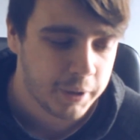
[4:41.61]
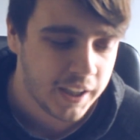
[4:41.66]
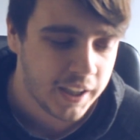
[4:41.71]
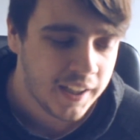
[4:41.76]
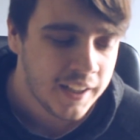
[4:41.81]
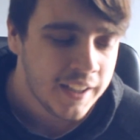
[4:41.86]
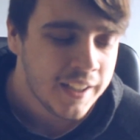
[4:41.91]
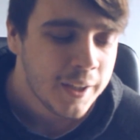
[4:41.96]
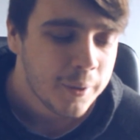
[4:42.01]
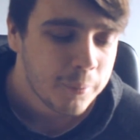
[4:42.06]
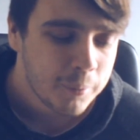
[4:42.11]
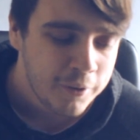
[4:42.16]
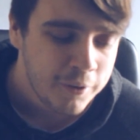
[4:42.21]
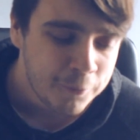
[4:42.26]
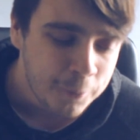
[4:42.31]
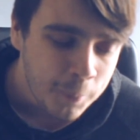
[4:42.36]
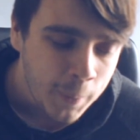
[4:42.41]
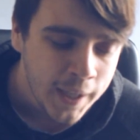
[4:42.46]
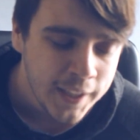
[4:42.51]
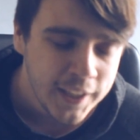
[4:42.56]
But
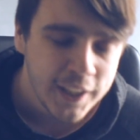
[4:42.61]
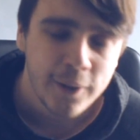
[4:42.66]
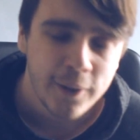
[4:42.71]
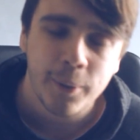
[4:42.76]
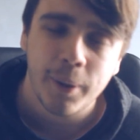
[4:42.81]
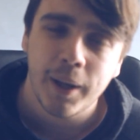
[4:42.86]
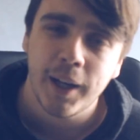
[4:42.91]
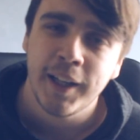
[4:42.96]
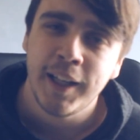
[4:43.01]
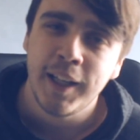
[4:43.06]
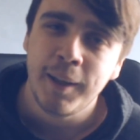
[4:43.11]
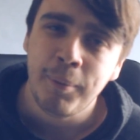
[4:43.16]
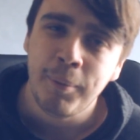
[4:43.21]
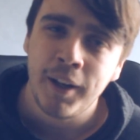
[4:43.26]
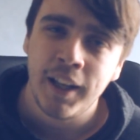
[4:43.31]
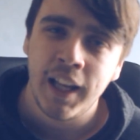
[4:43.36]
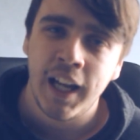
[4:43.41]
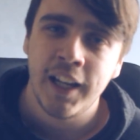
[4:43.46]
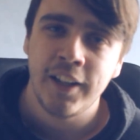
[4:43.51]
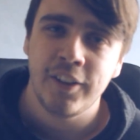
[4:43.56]
with Guardiola, he
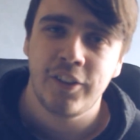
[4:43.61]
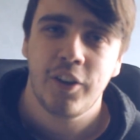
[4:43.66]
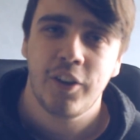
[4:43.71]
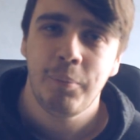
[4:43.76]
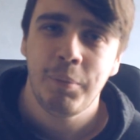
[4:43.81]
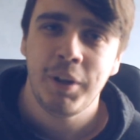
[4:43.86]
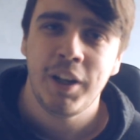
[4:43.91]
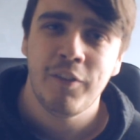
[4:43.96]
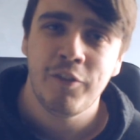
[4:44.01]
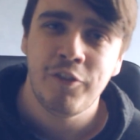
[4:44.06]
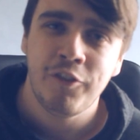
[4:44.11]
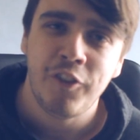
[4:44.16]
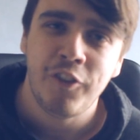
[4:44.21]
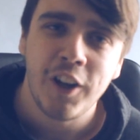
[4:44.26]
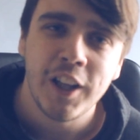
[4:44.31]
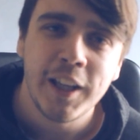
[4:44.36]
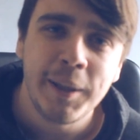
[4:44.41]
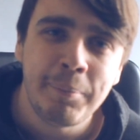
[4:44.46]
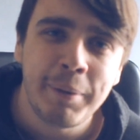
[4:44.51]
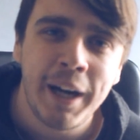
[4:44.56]
relies on being
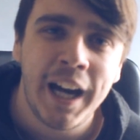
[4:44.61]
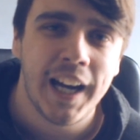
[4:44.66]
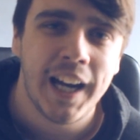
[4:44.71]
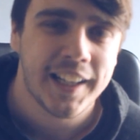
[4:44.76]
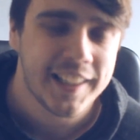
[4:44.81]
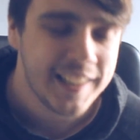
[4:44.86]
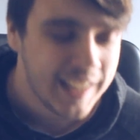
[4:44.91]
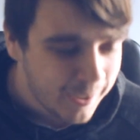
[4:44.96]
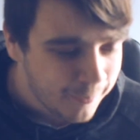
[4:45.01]
fully back.